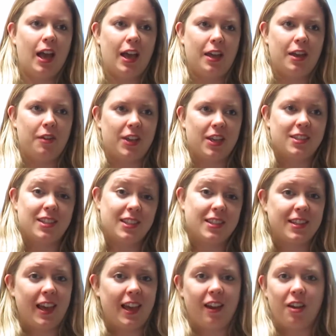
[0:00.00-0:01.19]
And I think since
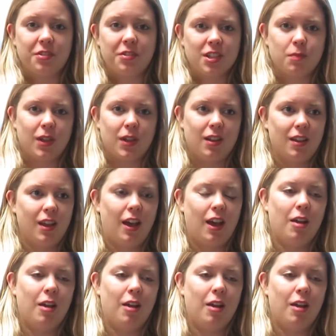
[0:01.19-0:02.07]
then I've just been